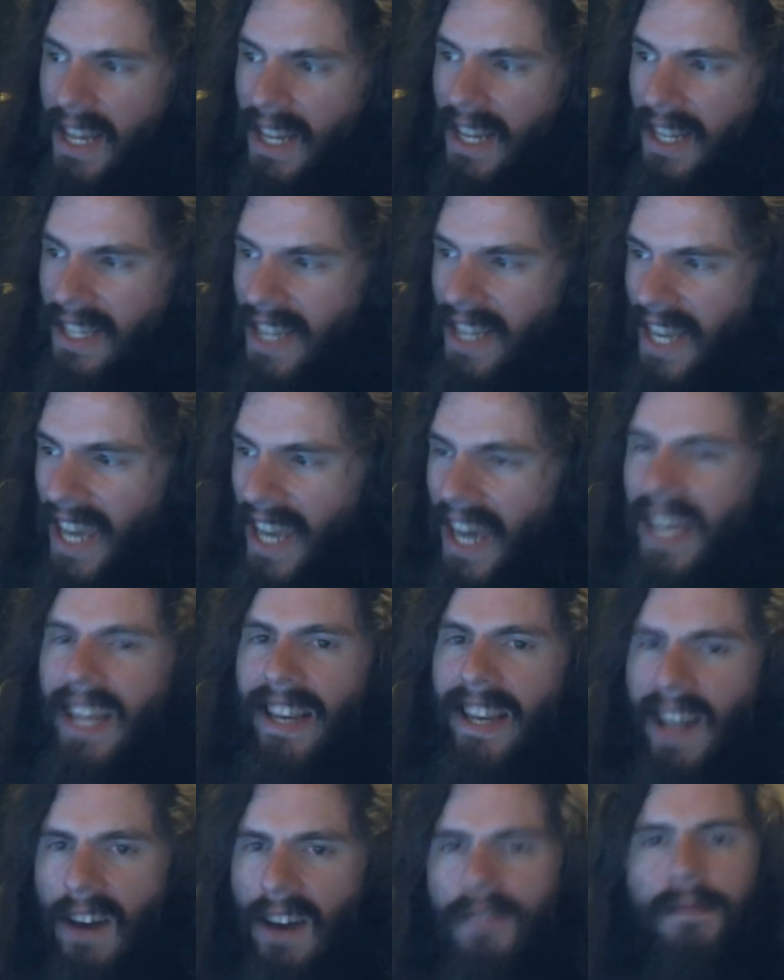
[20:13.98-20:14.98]
to get
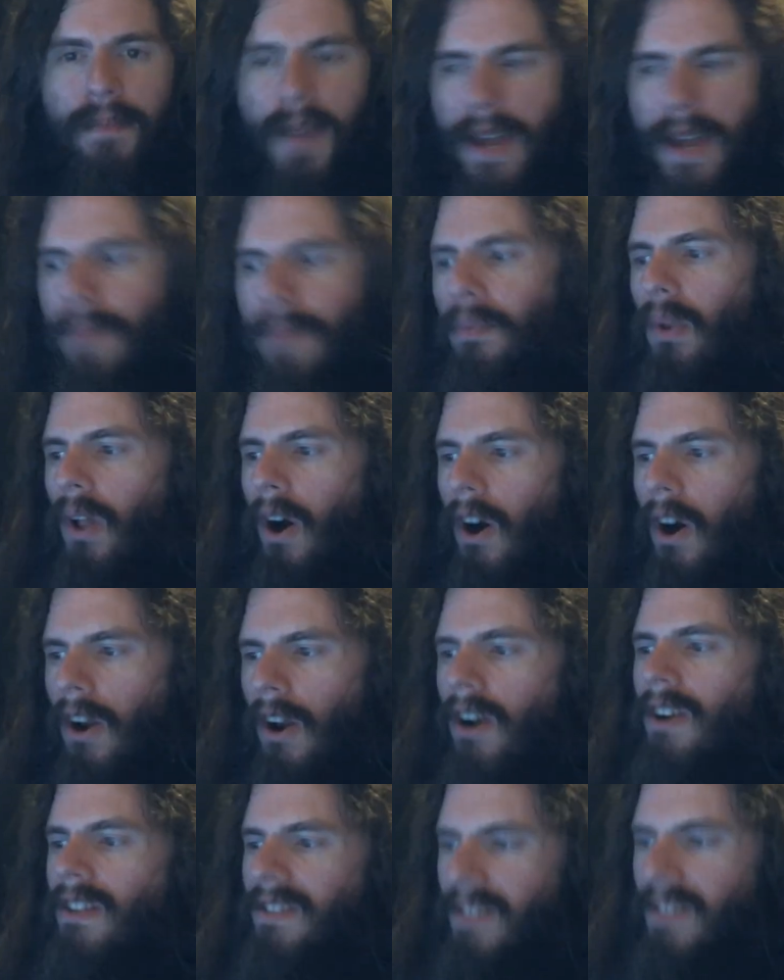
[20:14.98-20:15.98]
enough people on
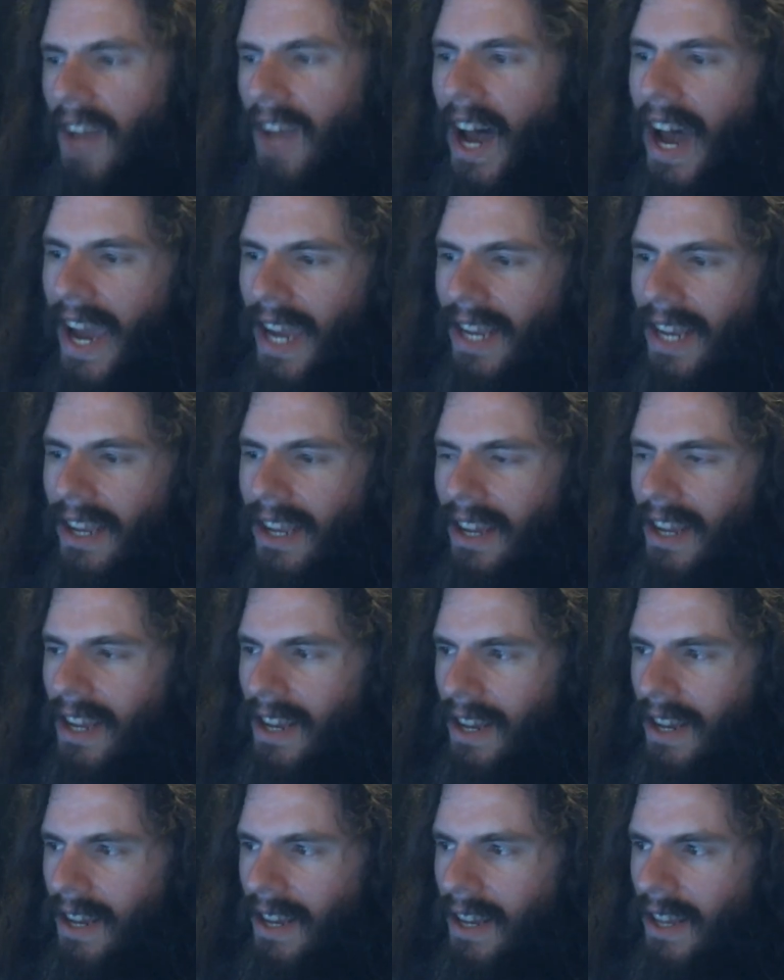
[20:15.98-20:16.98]
our side
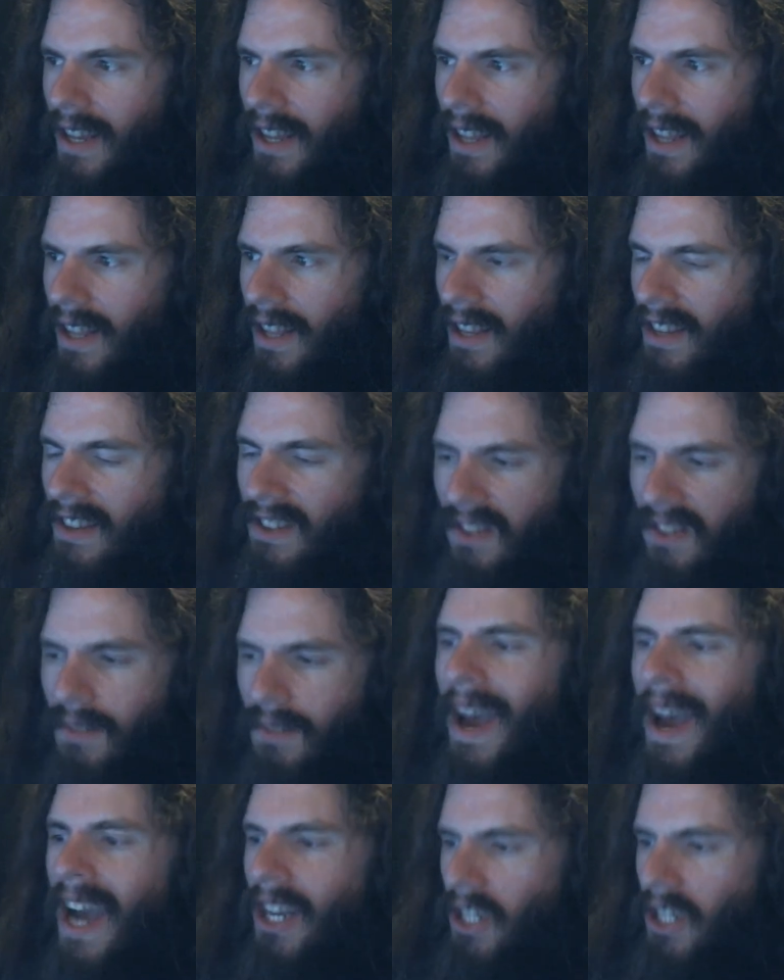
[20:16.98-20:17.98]
to
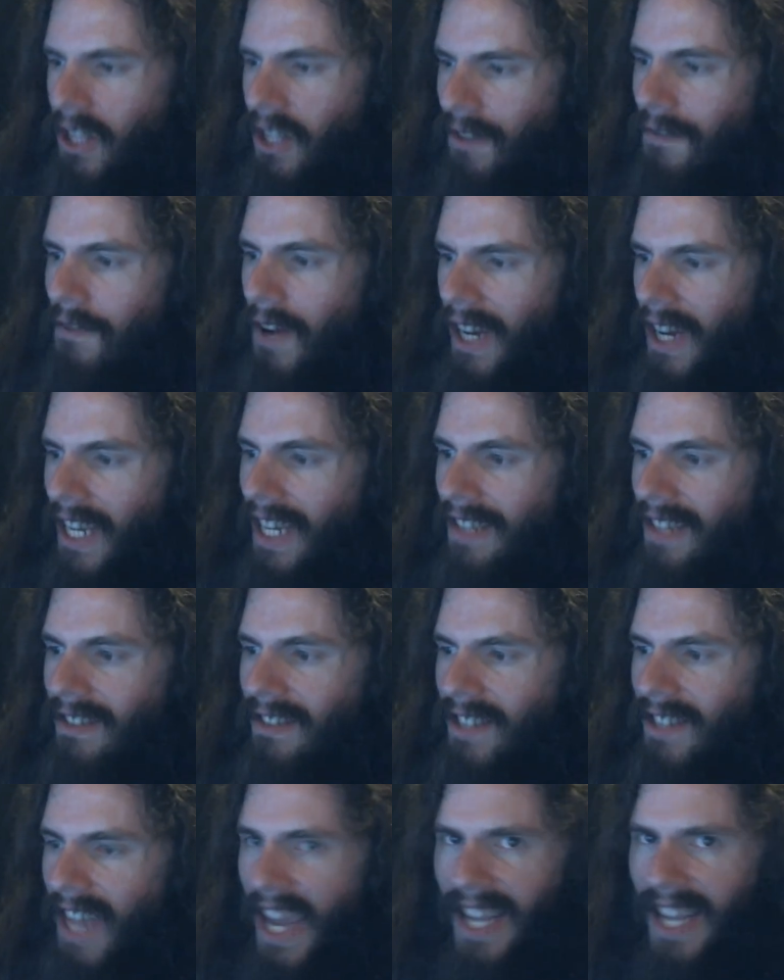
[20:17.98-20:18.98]
smash the fucking
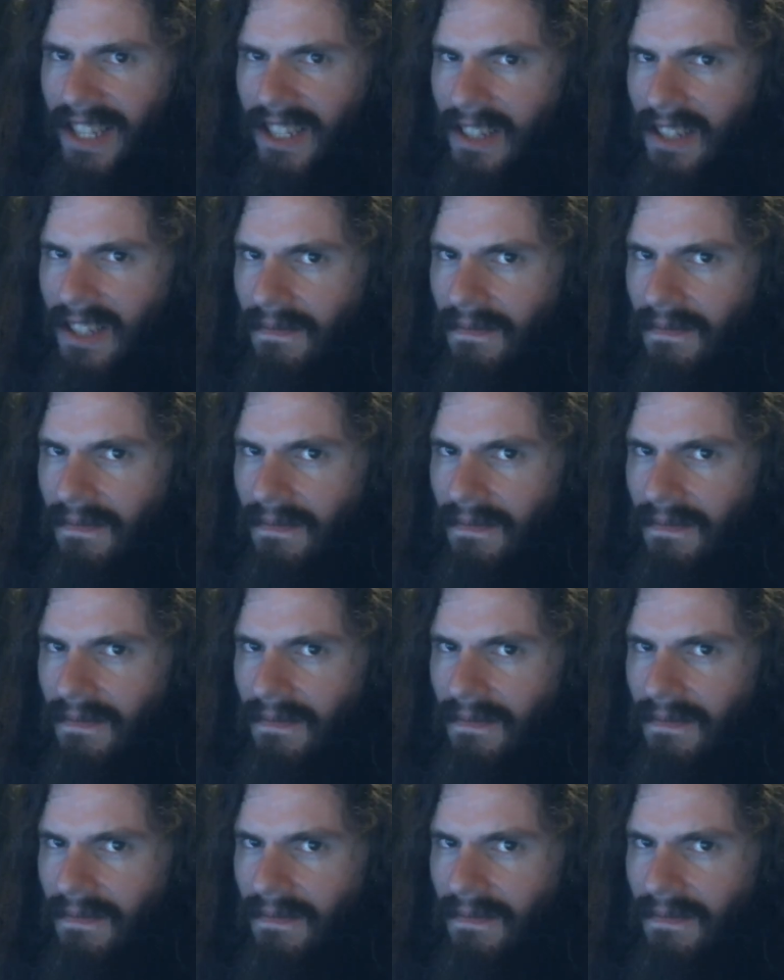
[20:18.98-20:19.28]
state